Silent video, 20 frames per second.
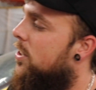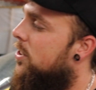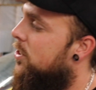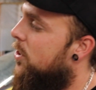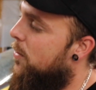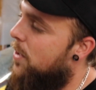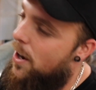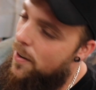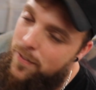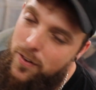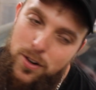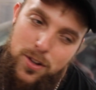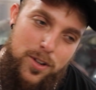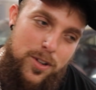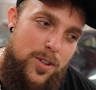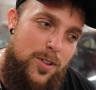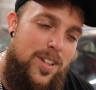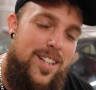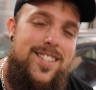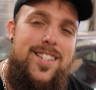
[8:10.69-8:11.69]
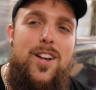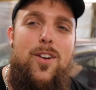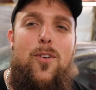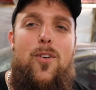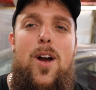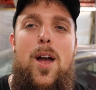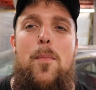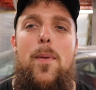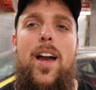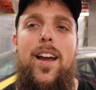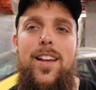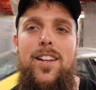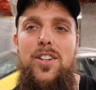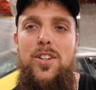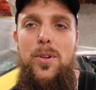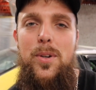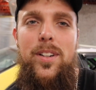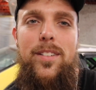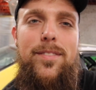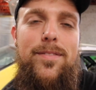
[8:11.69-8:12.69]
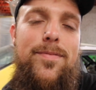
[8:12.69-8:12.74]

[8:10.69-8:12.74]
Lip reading: So without further ado, let's get right back into it.